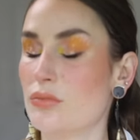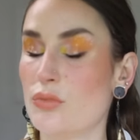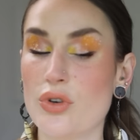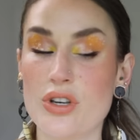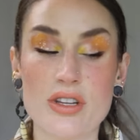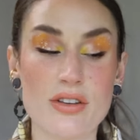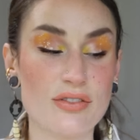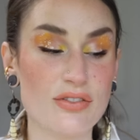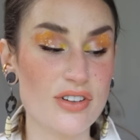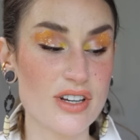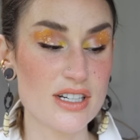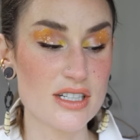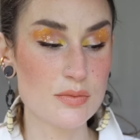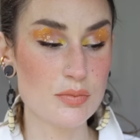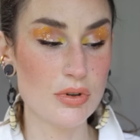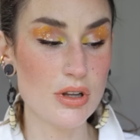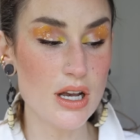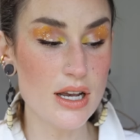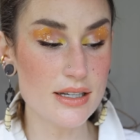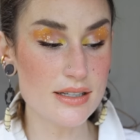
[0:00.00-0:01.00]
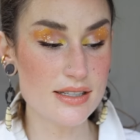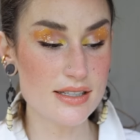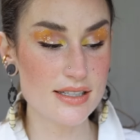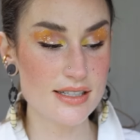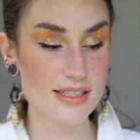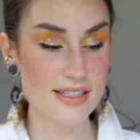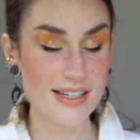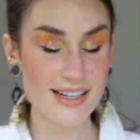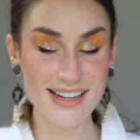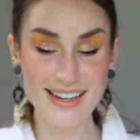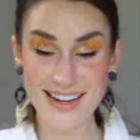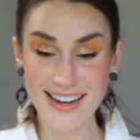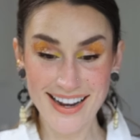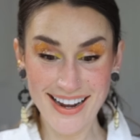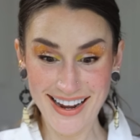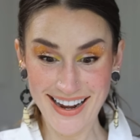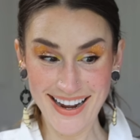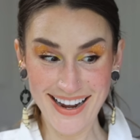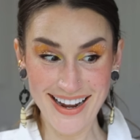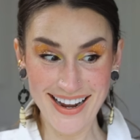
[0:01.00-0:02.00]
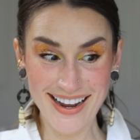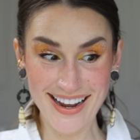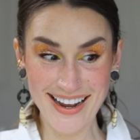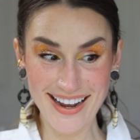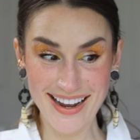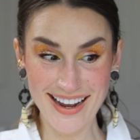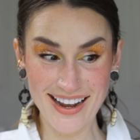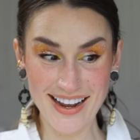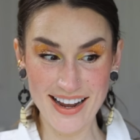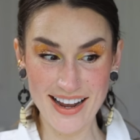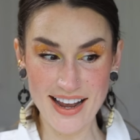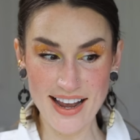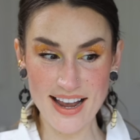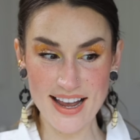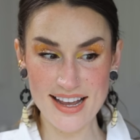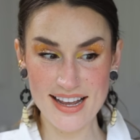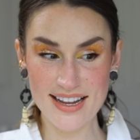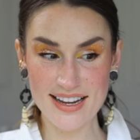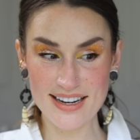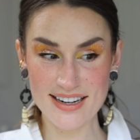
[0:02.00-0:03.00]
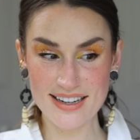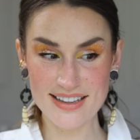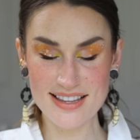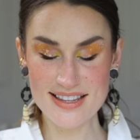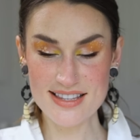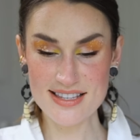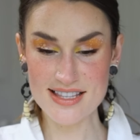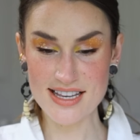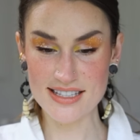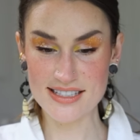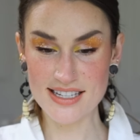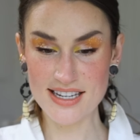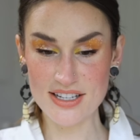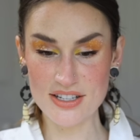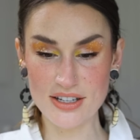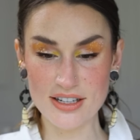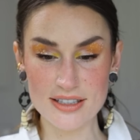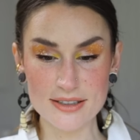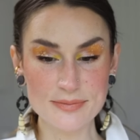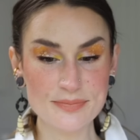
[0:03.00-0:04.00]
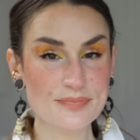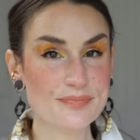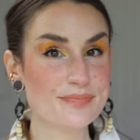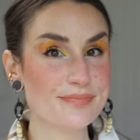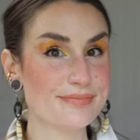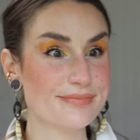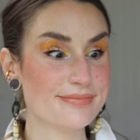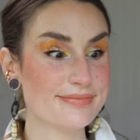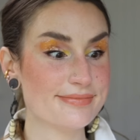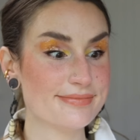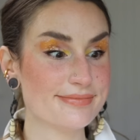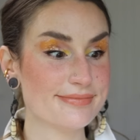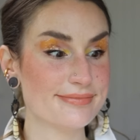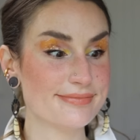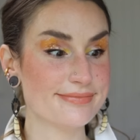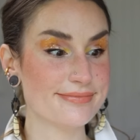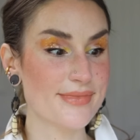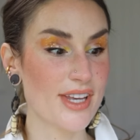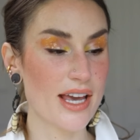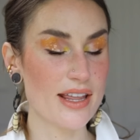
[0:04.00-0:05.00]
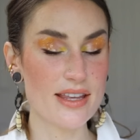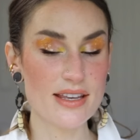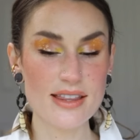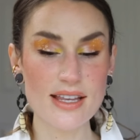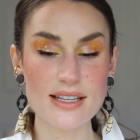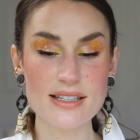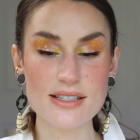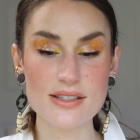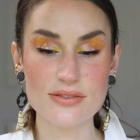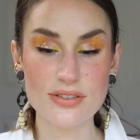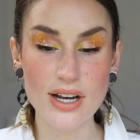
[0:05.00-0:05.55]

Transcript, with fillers: with Fix Plus. And I think that that's it, y'all. I think that's the